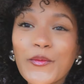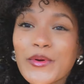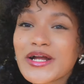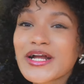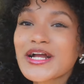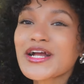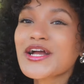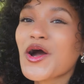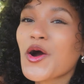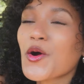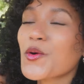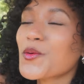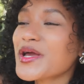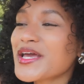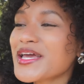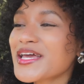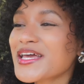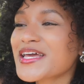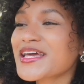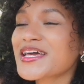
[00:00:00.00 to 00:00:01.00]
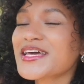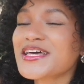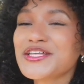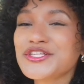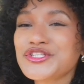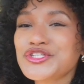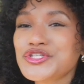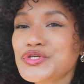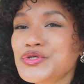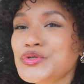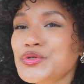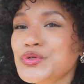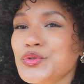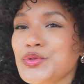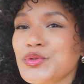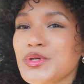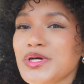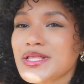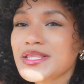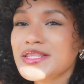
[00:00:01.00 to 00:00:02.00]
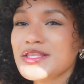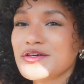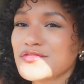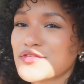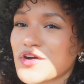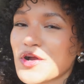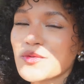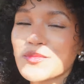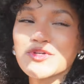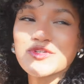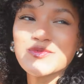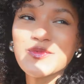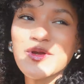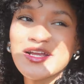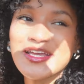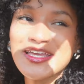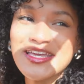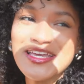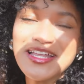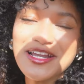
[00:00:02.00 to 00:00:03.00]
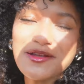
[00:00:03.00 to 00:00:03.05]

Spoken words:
We're going to the farmer's market,